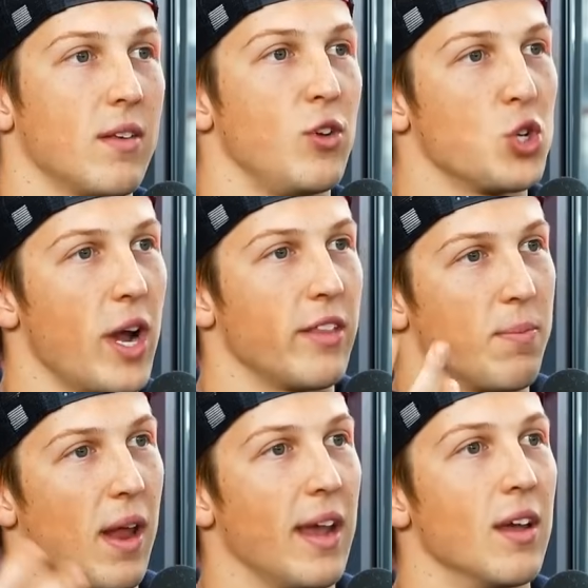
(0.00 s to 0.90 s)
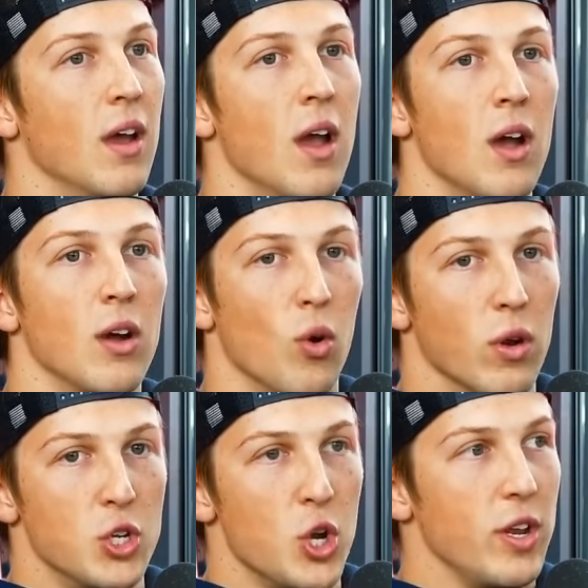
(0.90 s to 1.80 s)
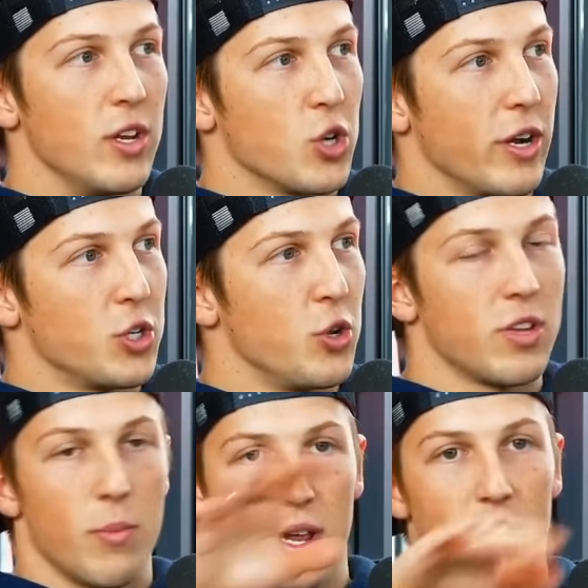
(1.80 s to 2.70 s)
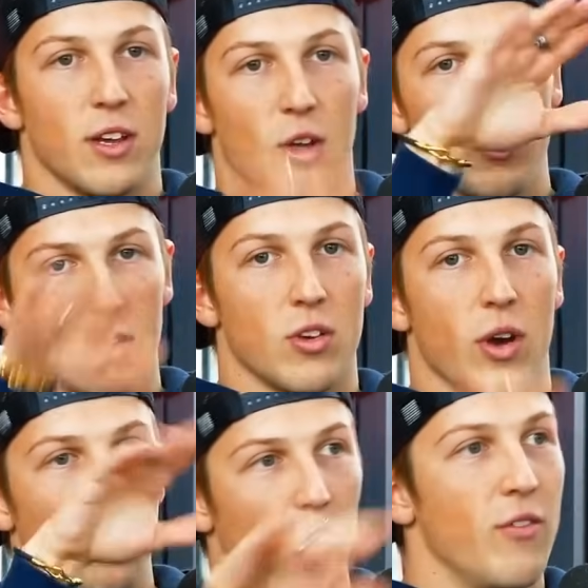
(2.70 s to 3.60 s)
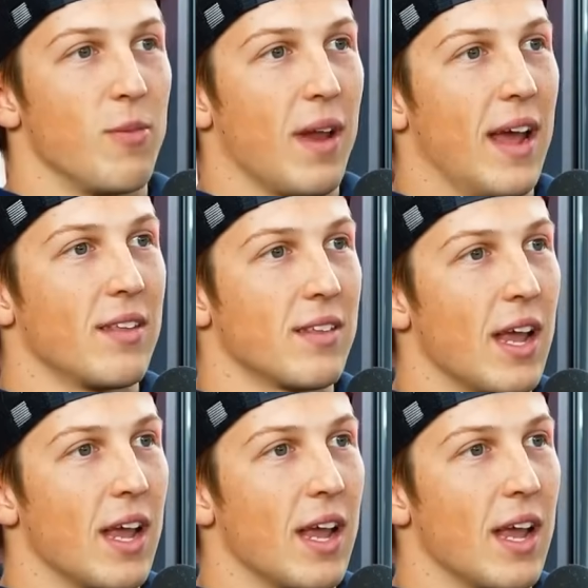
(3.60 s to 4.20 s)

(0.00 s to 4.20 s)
If you try to play Call of Duty and you're trying to shoot somebody and your cursor's going all over the place,